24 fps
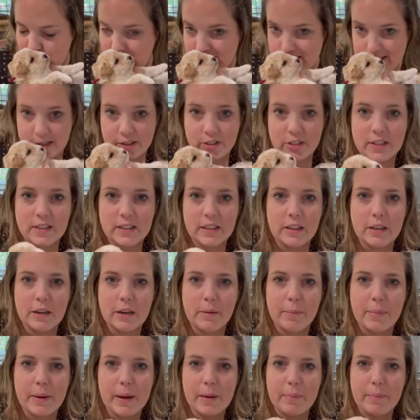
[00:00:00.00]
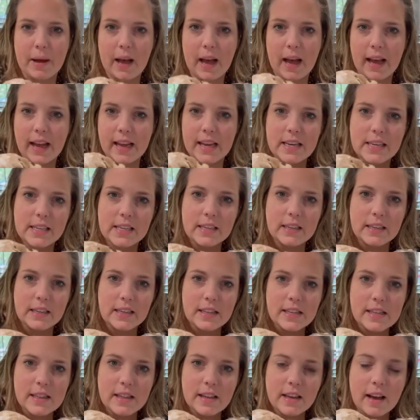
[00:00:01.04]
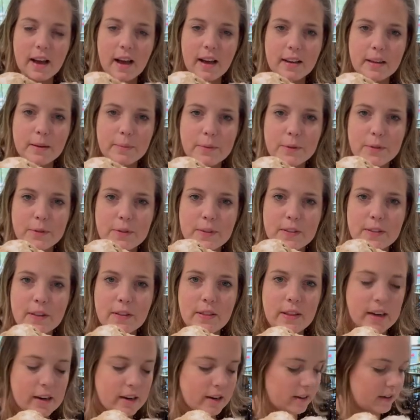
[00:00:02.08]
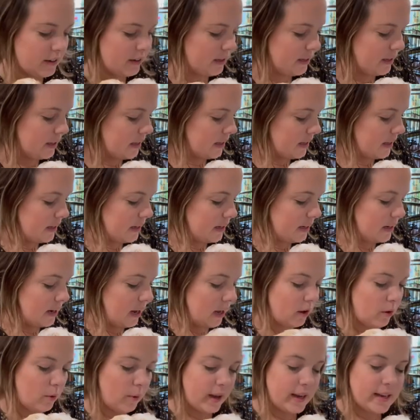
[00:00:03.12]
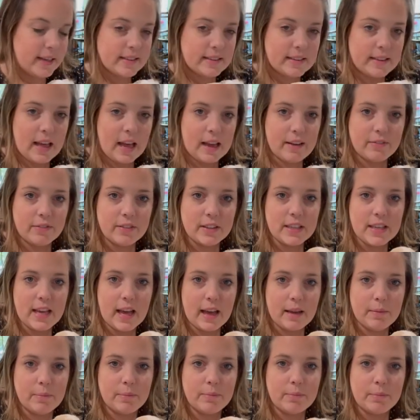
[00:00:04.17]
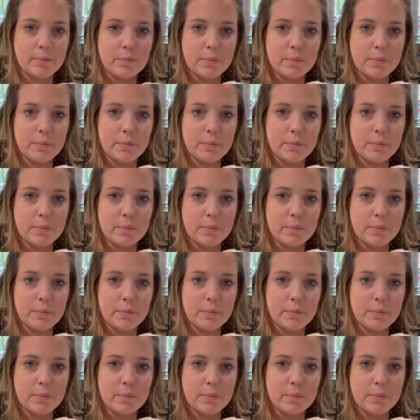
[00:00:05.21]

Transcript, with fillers: they're just a little bit behind the cockapoos, so they're not quite as lively yet.